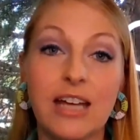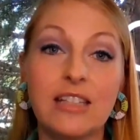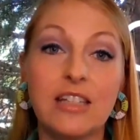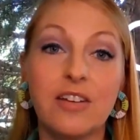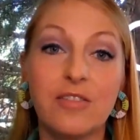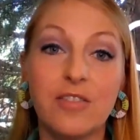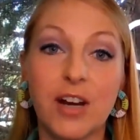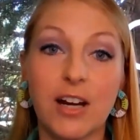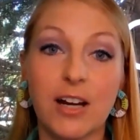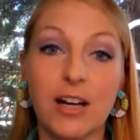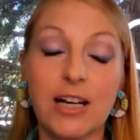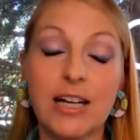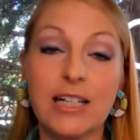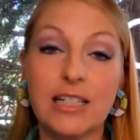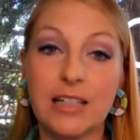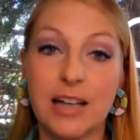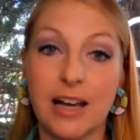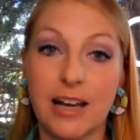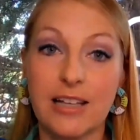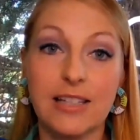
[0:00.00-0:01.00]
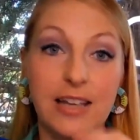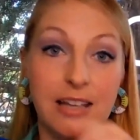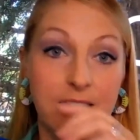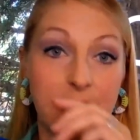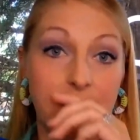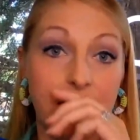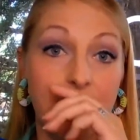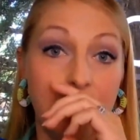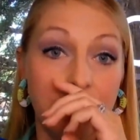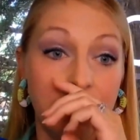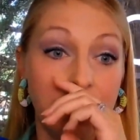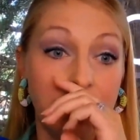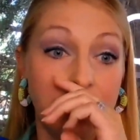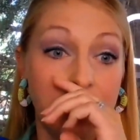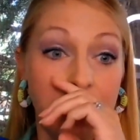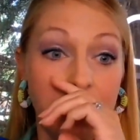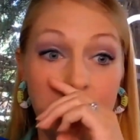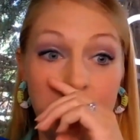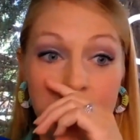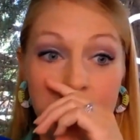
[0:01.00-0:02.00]
that's a very enticing thing for
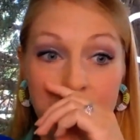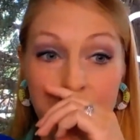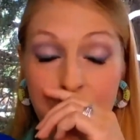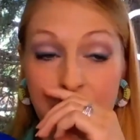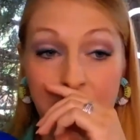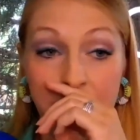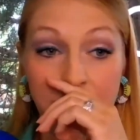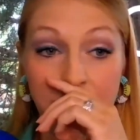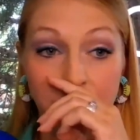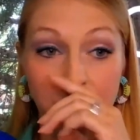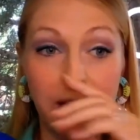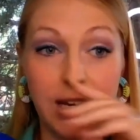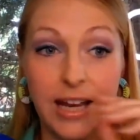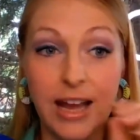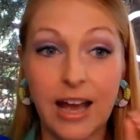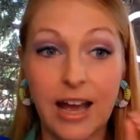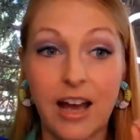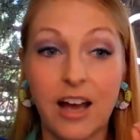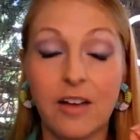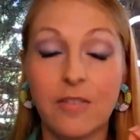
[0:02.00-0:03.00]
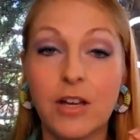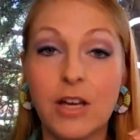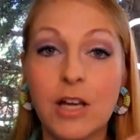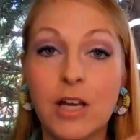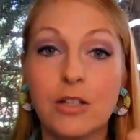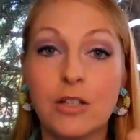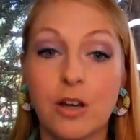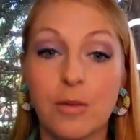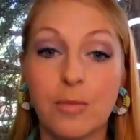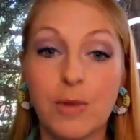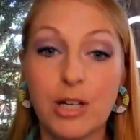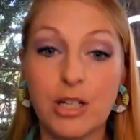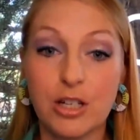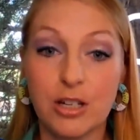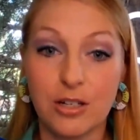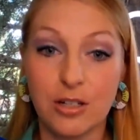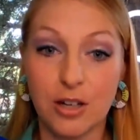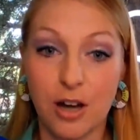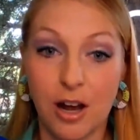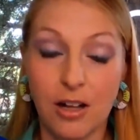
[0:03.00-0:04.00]
therapists because we have so much
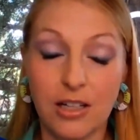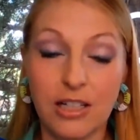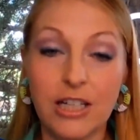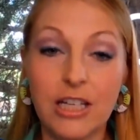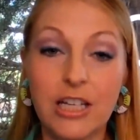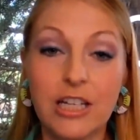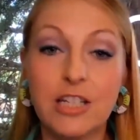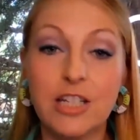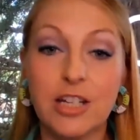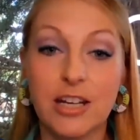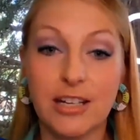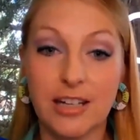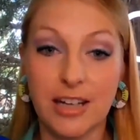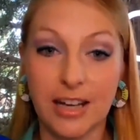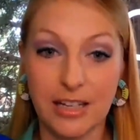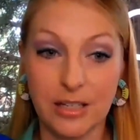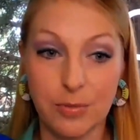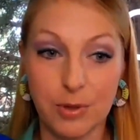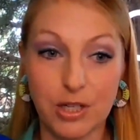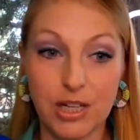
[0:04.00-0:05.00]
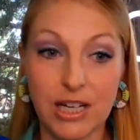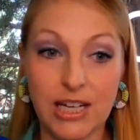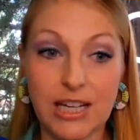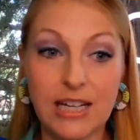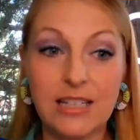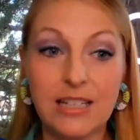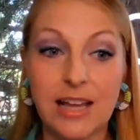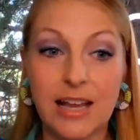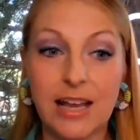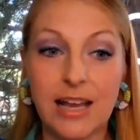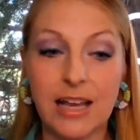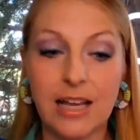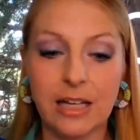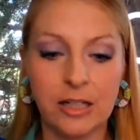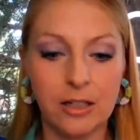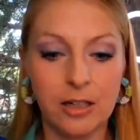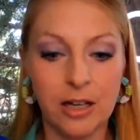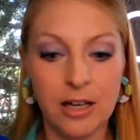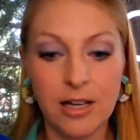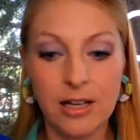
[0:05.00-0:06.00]
knowledge and expertise.
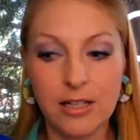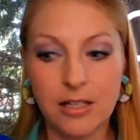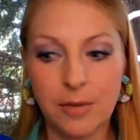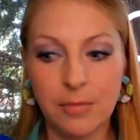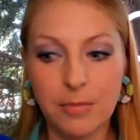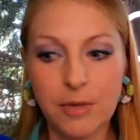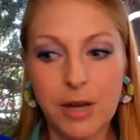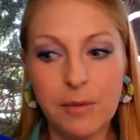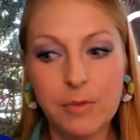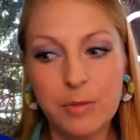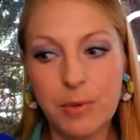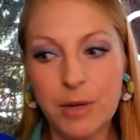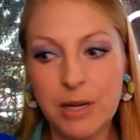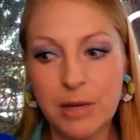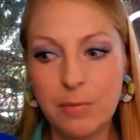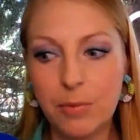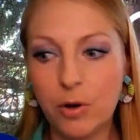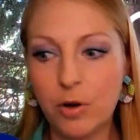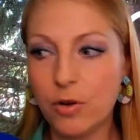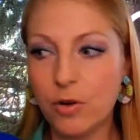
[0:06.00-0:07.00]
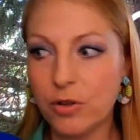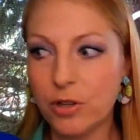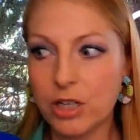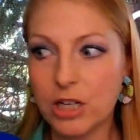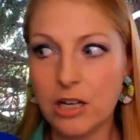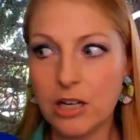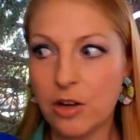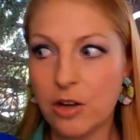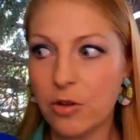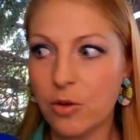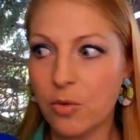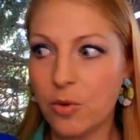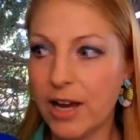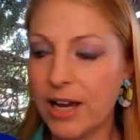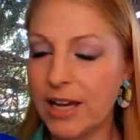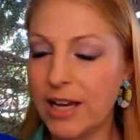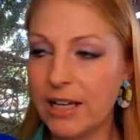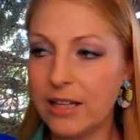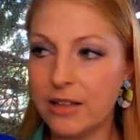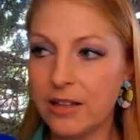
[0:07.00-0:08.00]
And sometimes people, the
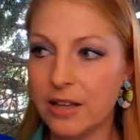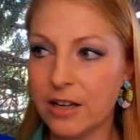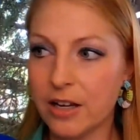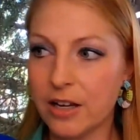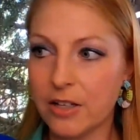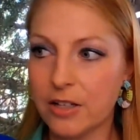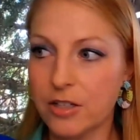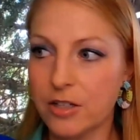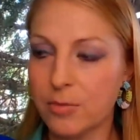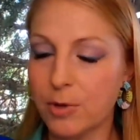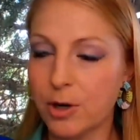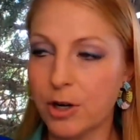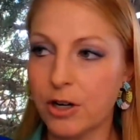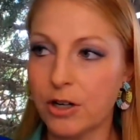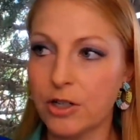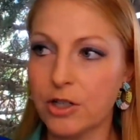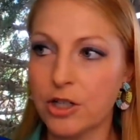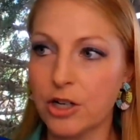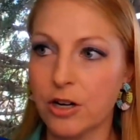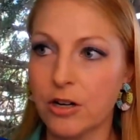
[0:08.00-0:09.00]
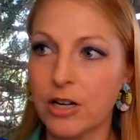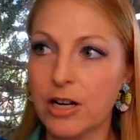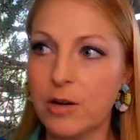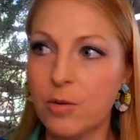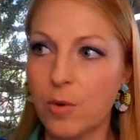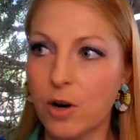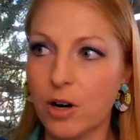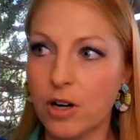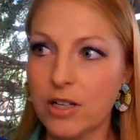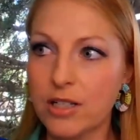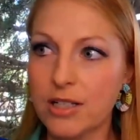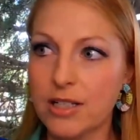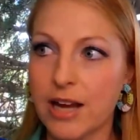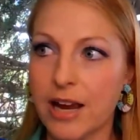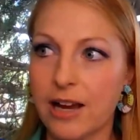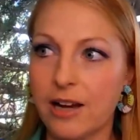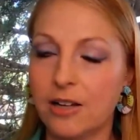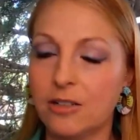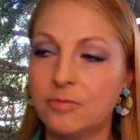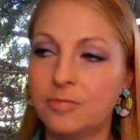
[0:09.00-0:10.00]
way the customer journey works
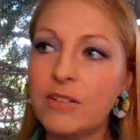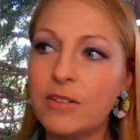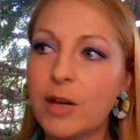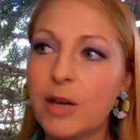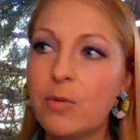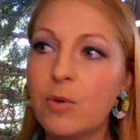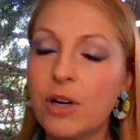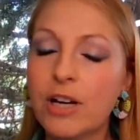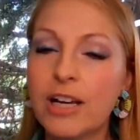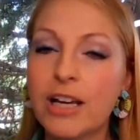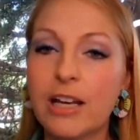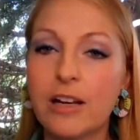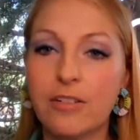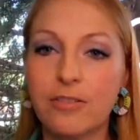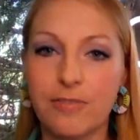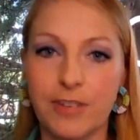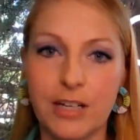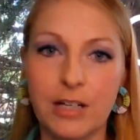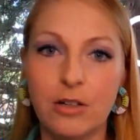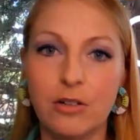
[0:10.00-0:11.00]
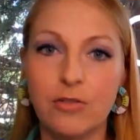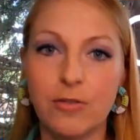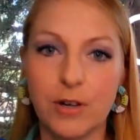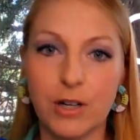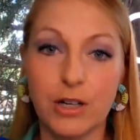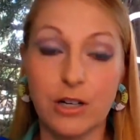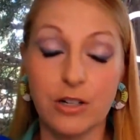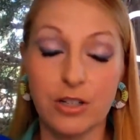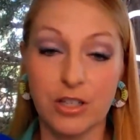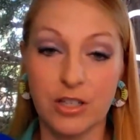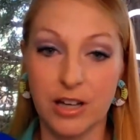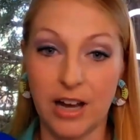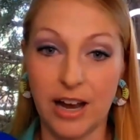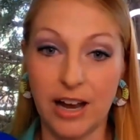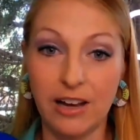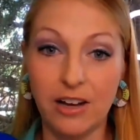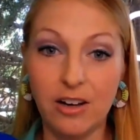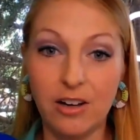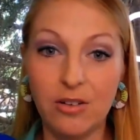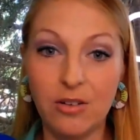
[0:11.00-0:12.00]
now, they want to get a feel for your
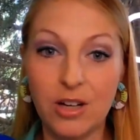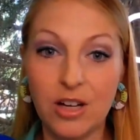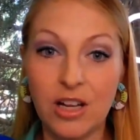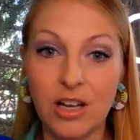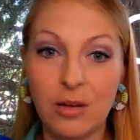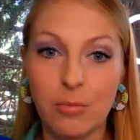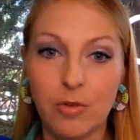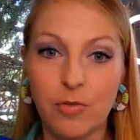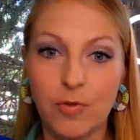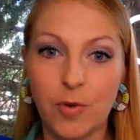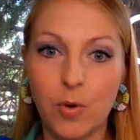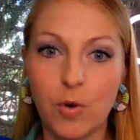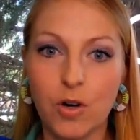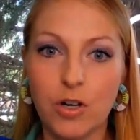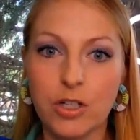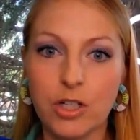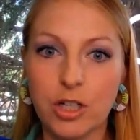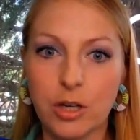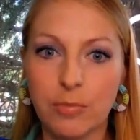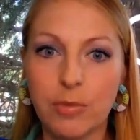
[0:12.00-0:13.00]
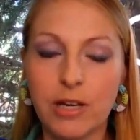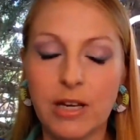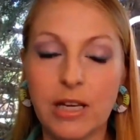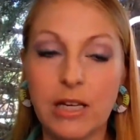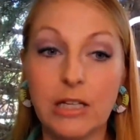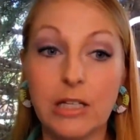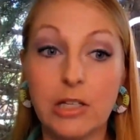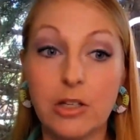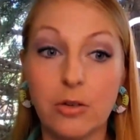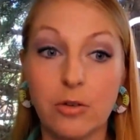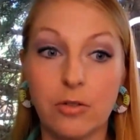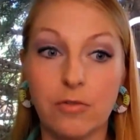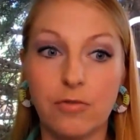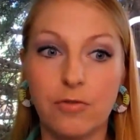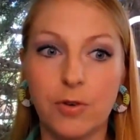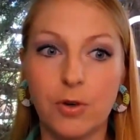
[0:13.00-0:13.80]
style before jumping into a